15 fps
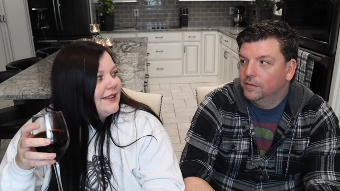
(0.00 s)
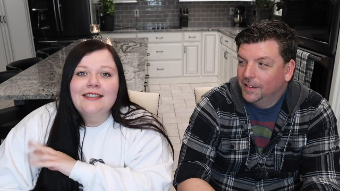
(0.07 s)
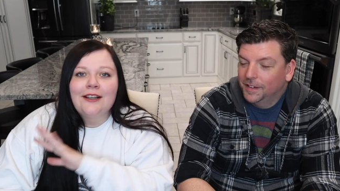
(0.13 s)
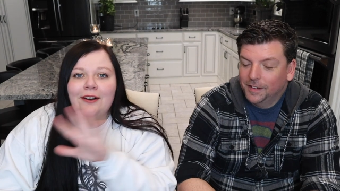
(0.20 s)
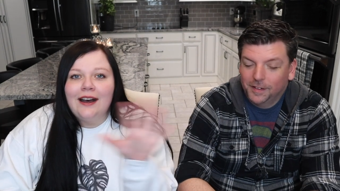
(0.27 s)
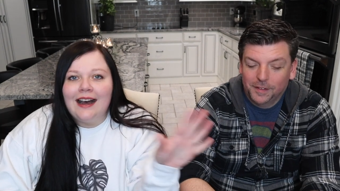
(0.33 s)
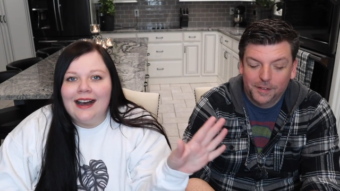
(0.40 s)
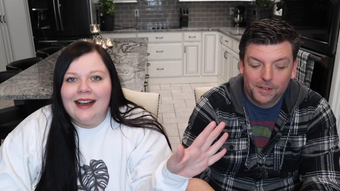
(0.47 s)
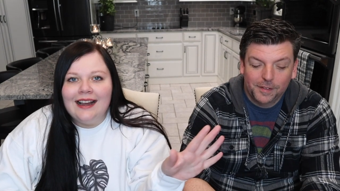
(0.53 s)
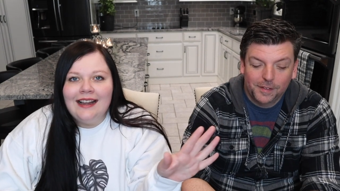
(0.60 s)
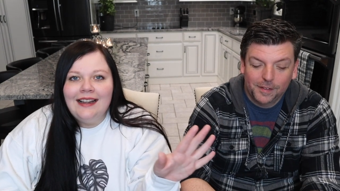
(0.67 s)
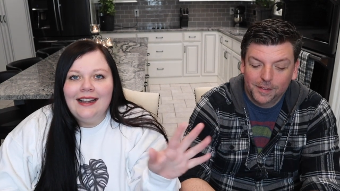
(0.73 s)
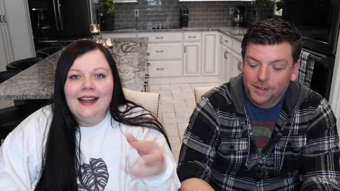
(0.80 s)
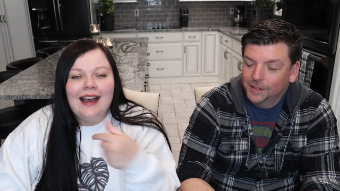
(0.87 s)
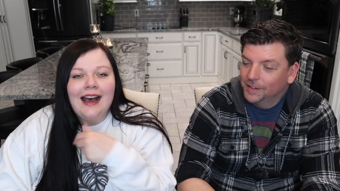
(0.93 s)
Speaker 1: So
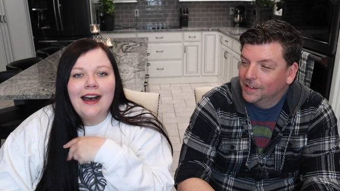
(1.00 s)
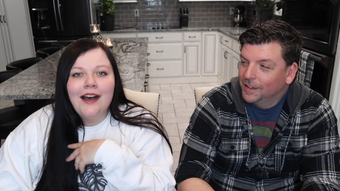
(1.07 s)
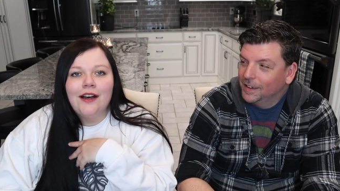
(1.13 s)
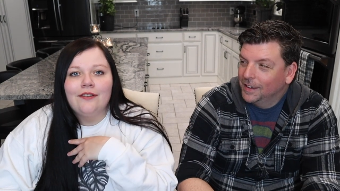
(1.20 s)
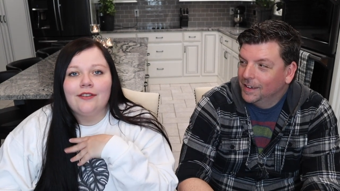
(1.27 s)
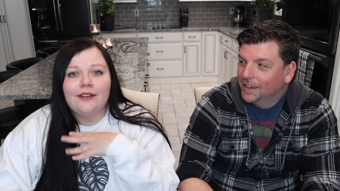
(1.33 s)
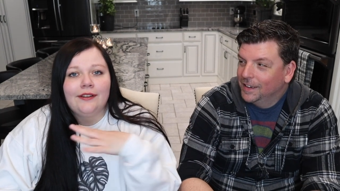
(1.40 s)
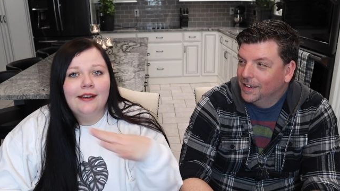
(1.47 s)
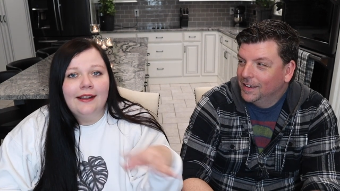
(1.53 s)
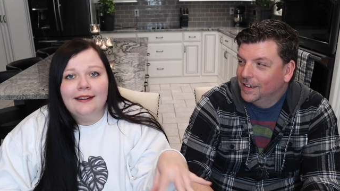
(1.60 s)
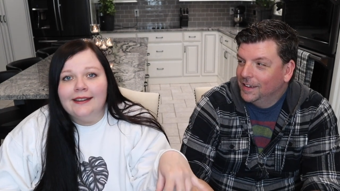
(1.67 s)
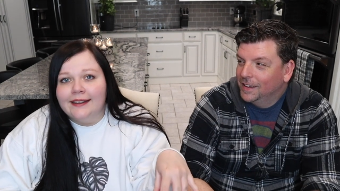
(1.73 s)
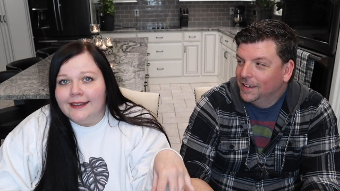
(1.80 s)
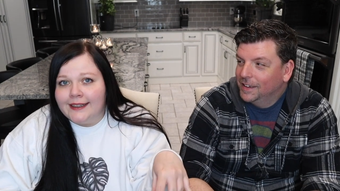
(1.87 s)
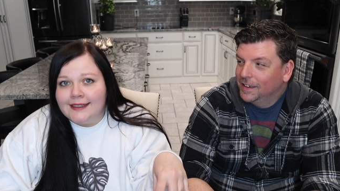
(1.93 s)
I have
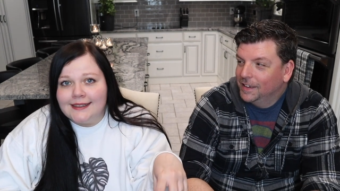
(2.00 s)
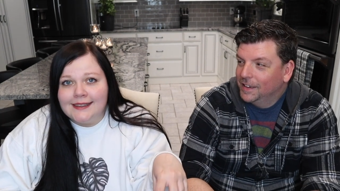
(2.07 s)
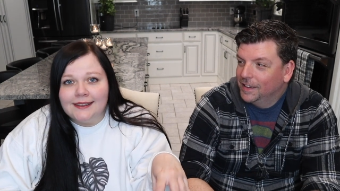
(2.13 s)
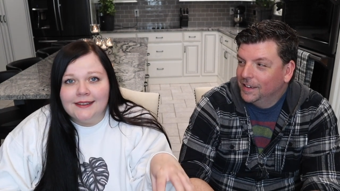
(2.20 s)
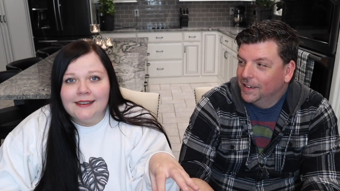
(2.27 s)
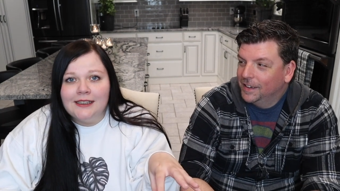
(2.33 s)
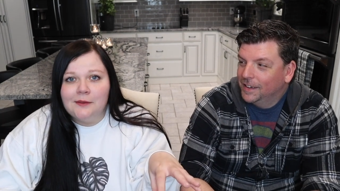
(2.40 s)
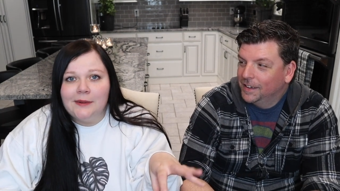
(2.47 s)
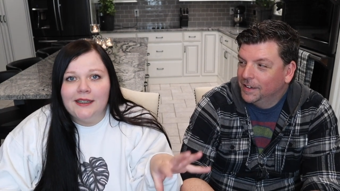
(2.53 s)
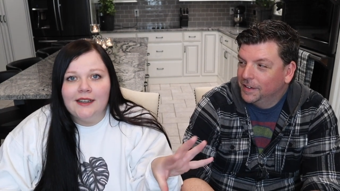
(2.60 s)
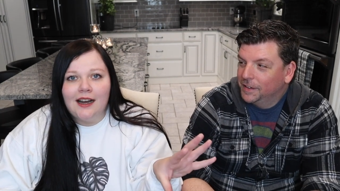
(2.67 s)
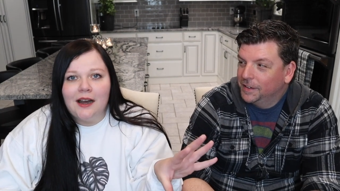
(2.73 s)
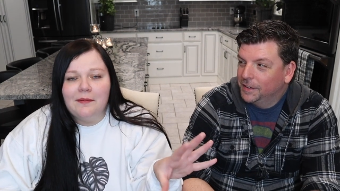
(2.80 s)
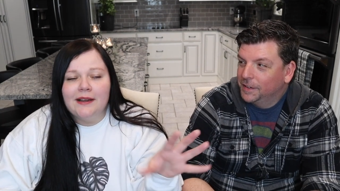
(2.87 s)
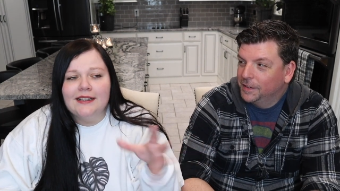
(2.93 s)
nothing against deleting mean
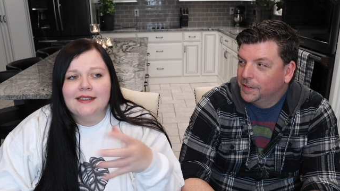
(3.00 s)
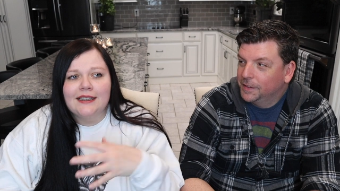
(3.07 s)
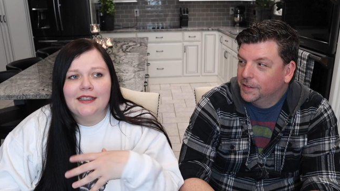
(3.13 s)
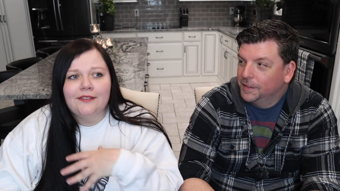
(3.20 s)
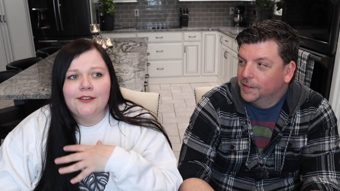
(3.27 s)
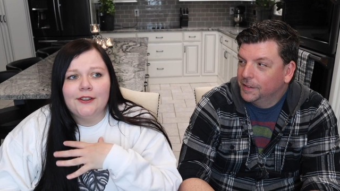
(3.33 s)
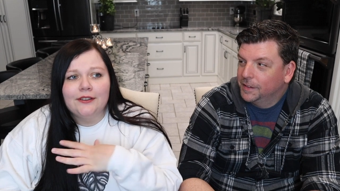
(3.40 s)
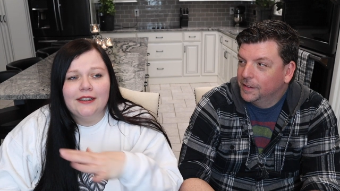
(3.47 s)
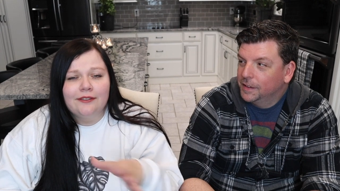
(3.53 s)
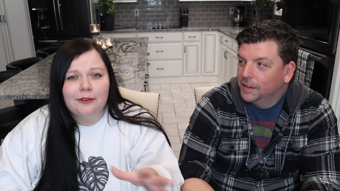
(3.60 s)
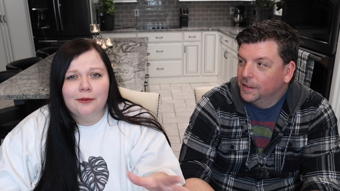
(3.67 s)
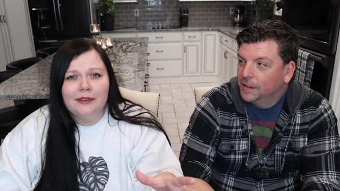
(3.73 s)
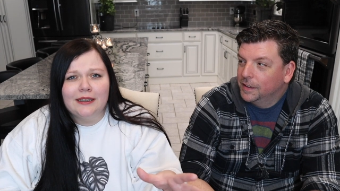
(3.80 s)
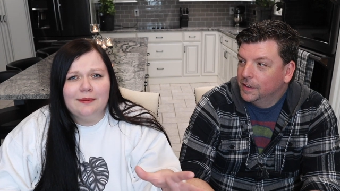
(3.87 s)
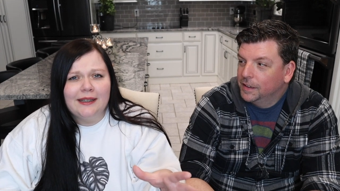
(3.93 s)
comments. If you leave
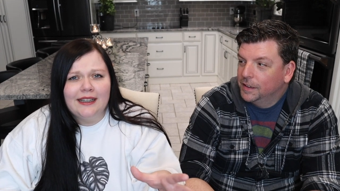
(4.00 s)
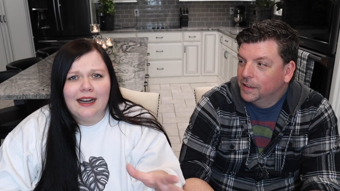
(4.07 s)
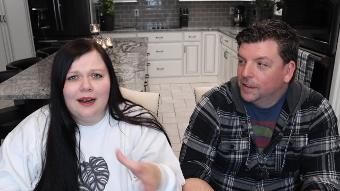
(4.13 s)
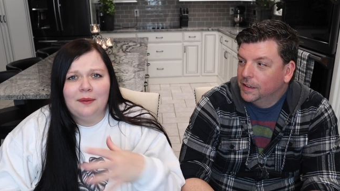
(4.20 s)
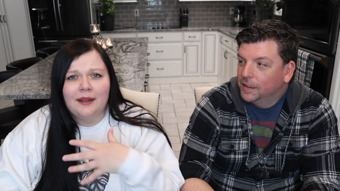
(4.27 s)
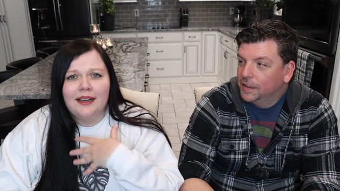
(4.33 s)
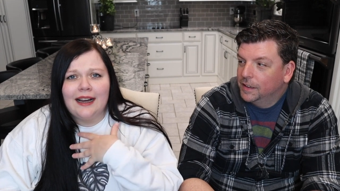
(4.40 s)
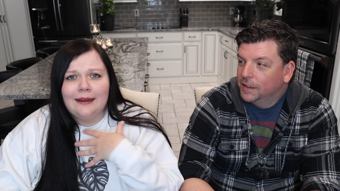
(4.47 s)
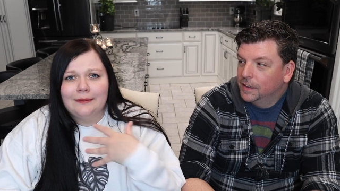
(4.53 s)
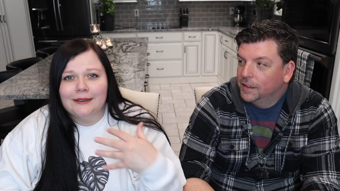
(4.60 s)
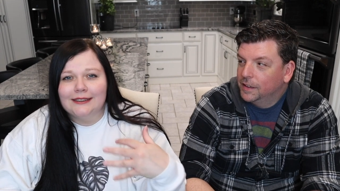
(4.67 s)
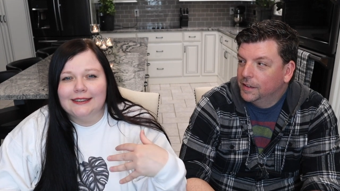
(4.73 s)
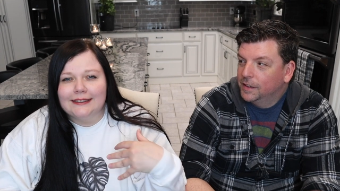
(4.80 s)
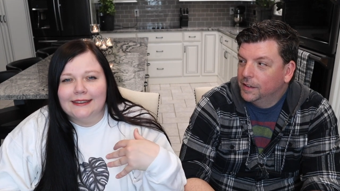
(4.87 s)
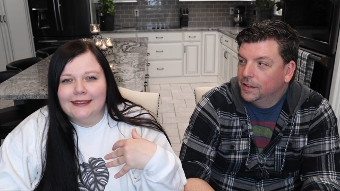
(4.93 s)
a really mean comment, I
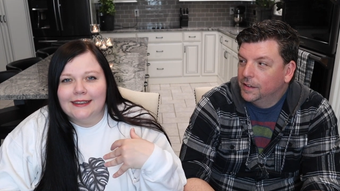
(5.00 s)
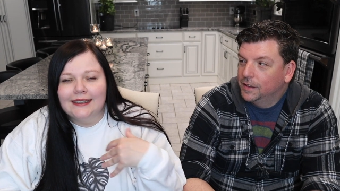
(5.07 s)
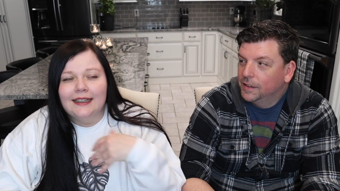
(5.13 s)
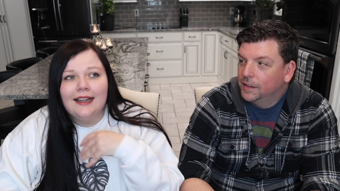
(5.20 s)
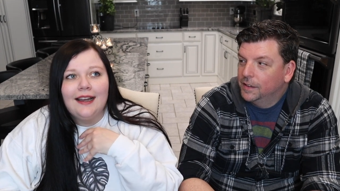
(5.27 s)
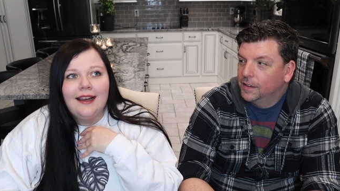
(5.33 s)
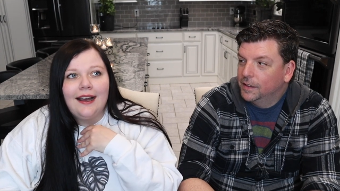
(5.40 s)
will delete it.